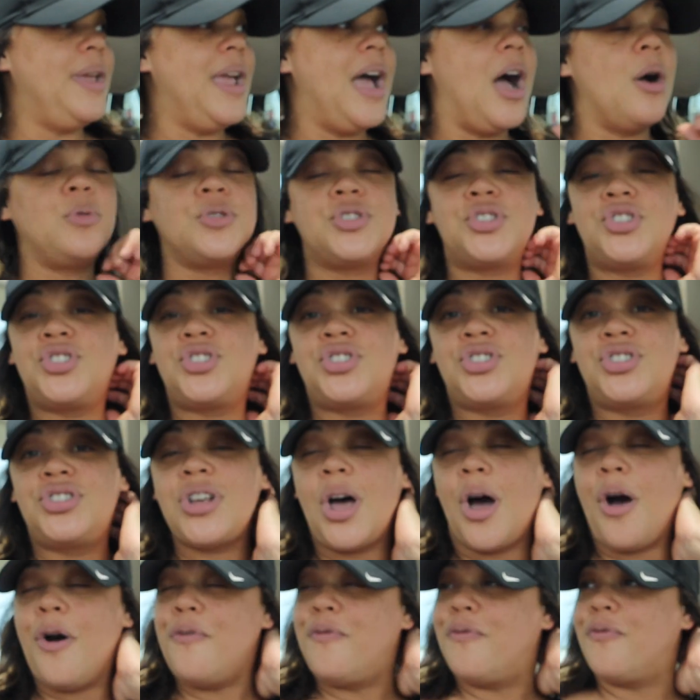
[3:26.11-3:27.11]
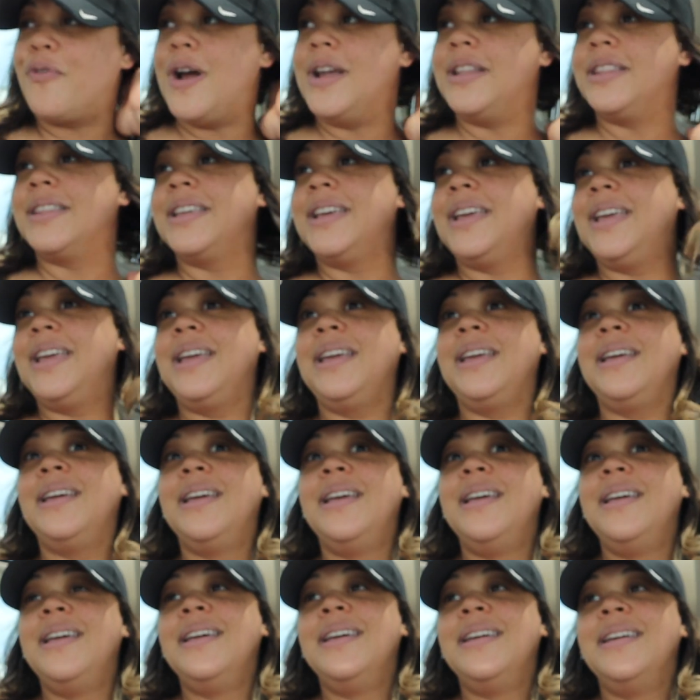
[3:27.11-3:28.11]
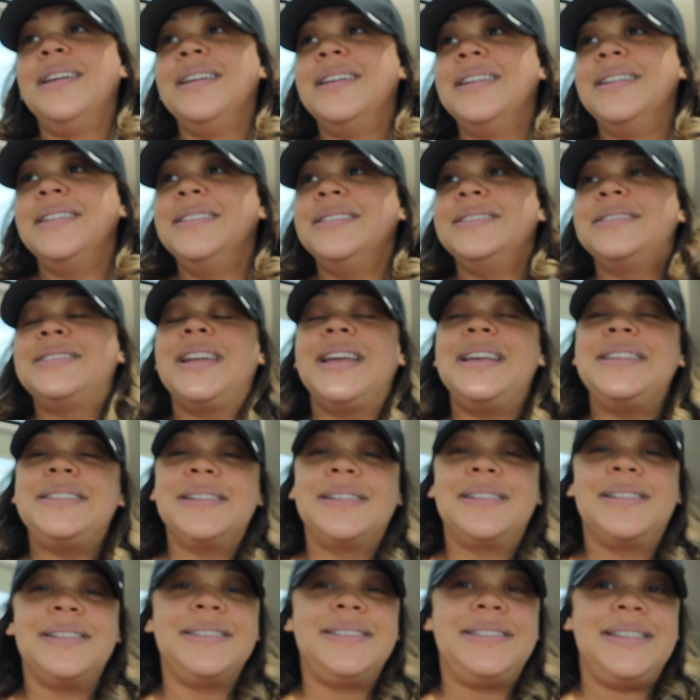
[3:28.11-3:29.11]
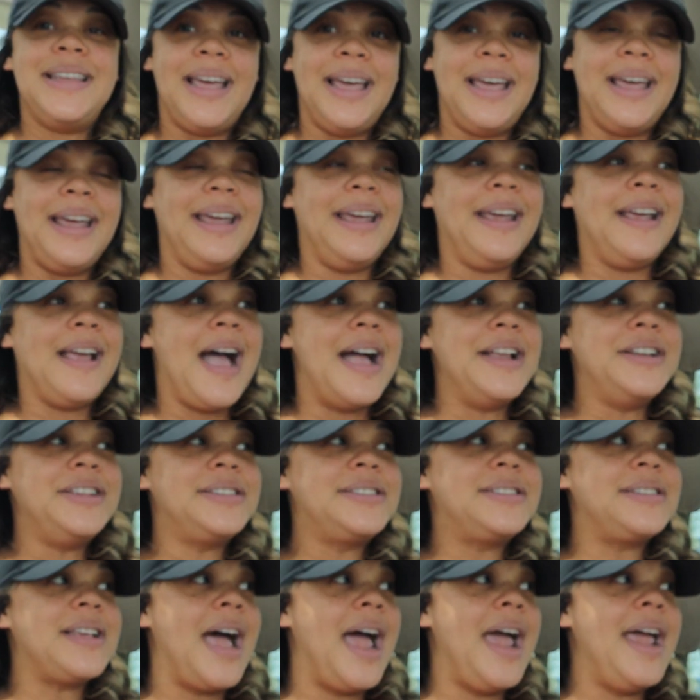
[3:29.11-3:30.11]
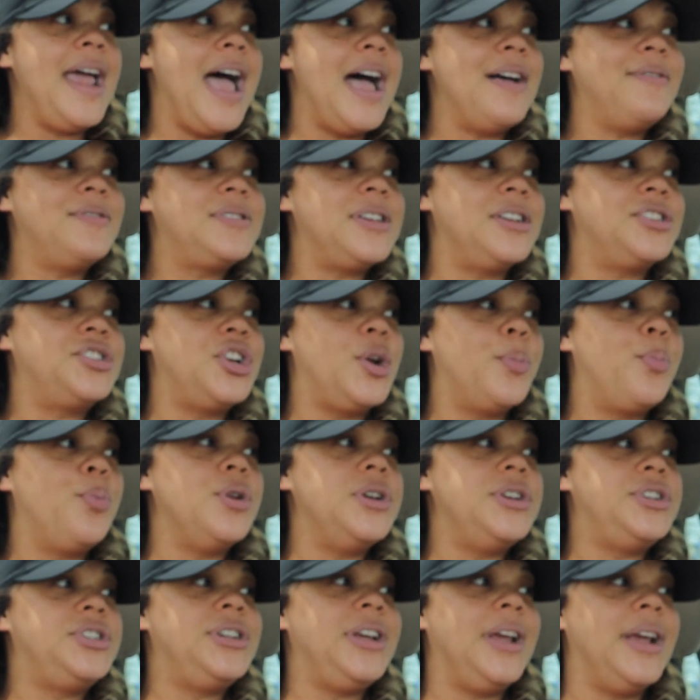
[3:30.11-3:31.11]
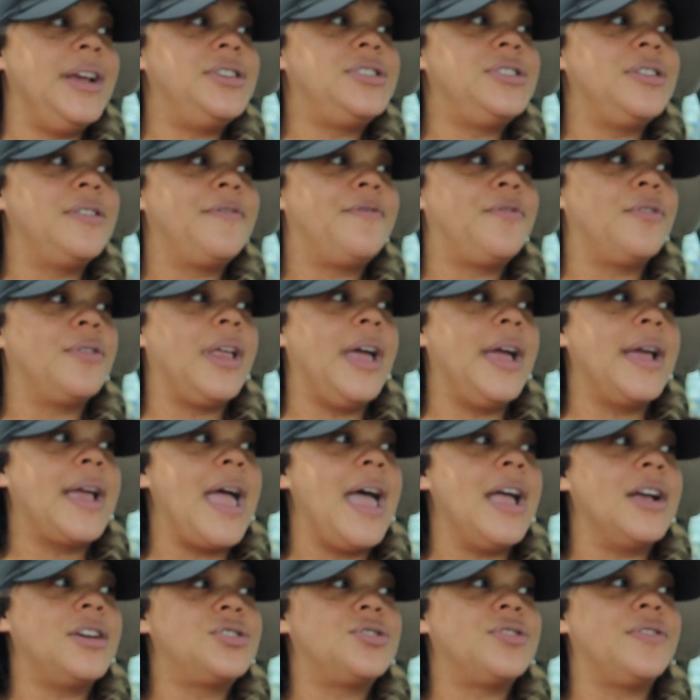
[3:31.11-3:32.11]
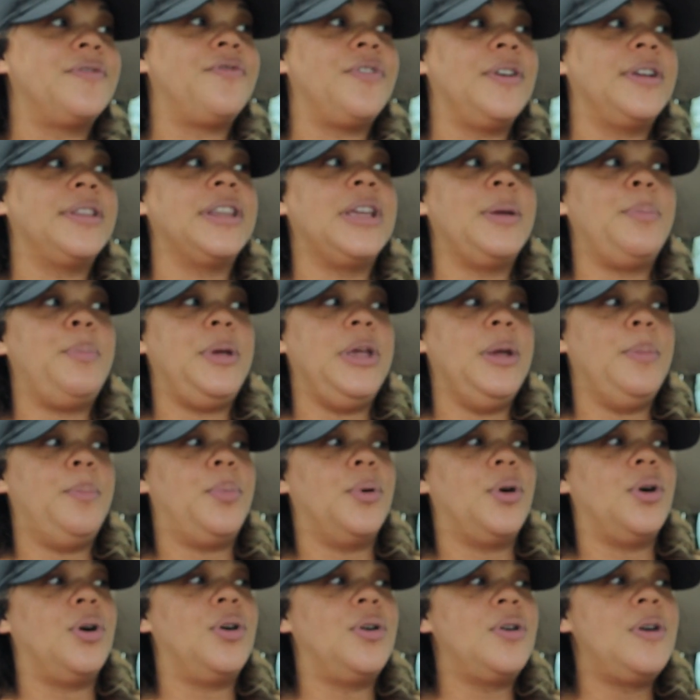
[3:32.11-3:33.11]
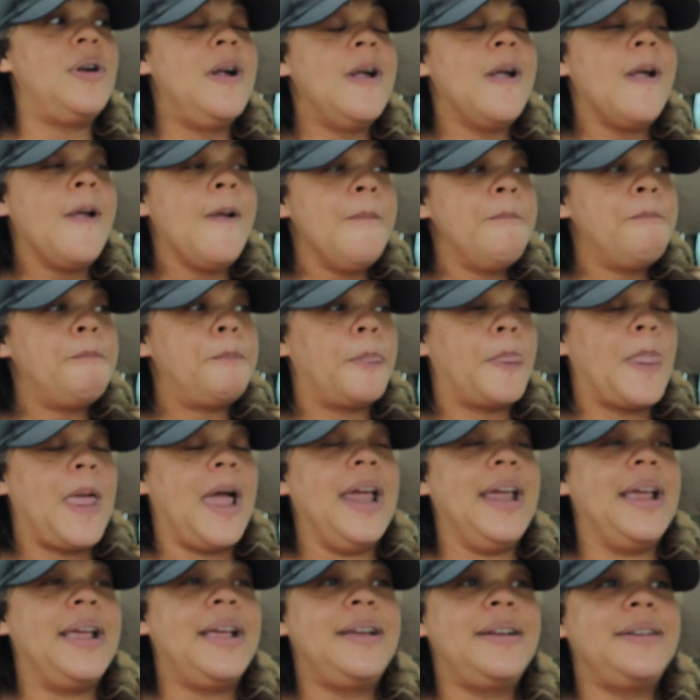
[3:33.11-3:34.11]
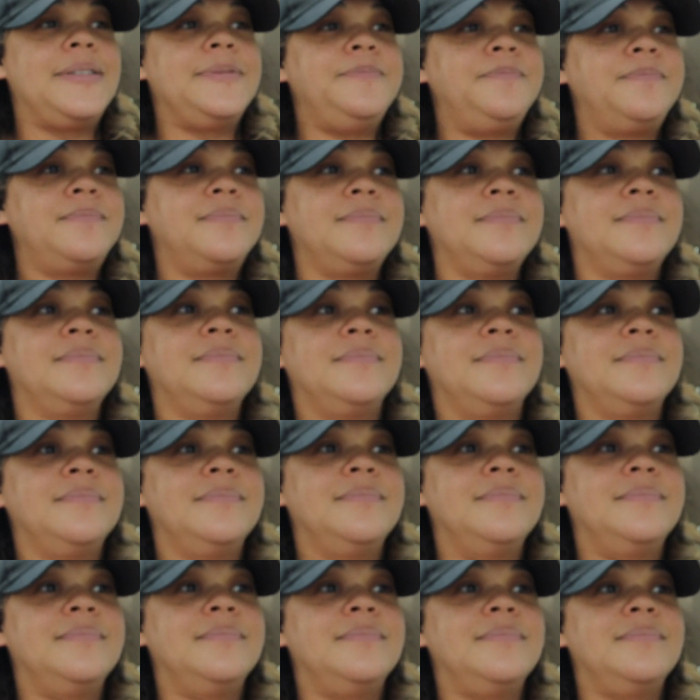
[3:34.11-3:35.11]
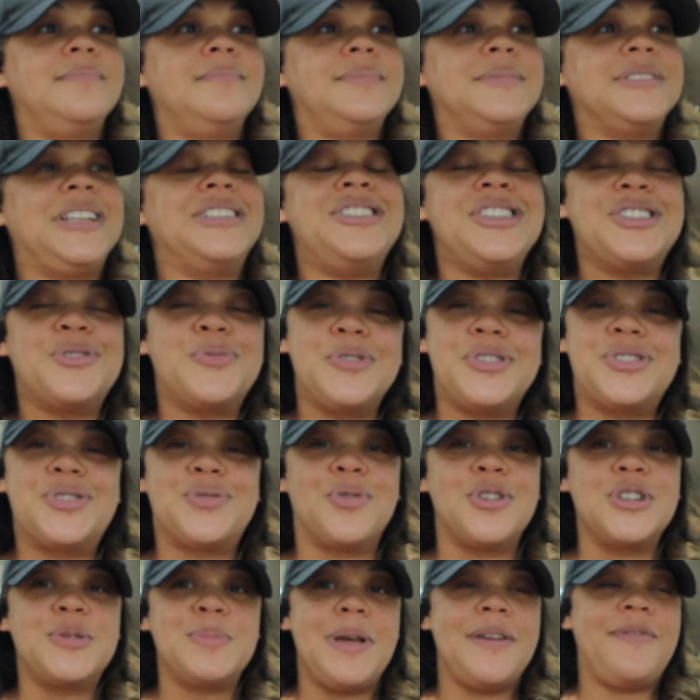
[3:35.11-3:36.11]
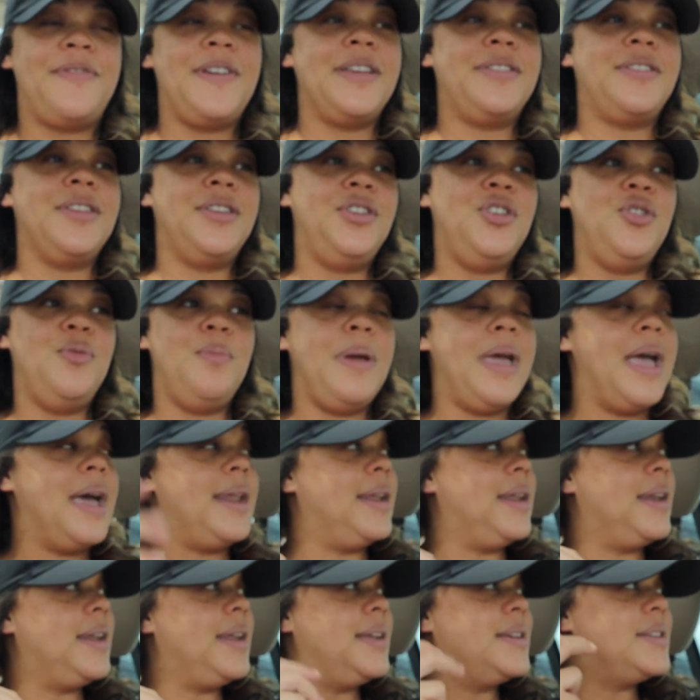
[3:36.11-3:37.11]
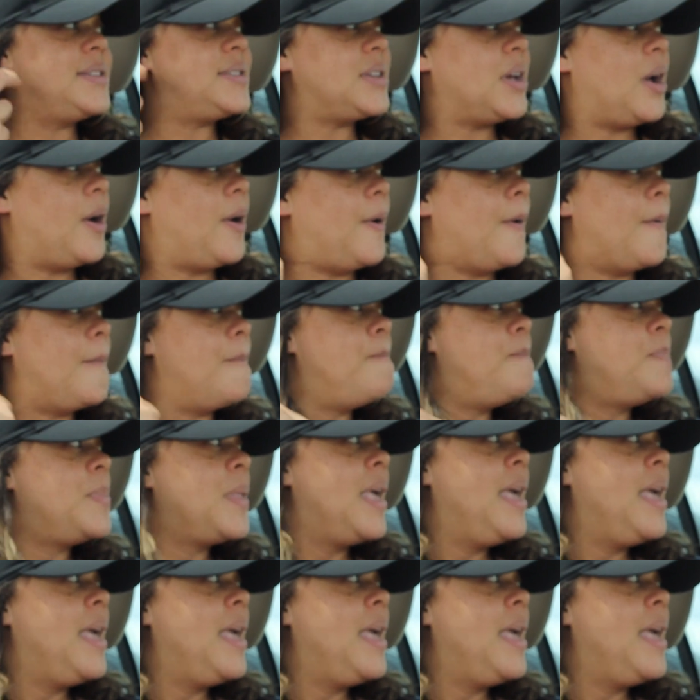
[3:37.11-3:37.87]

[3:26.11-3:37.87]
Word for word: me out was so friendly. Today's a good day. I just, I have such an appreciation for like extra friendly people. Like, it just restores my faith in humanity. So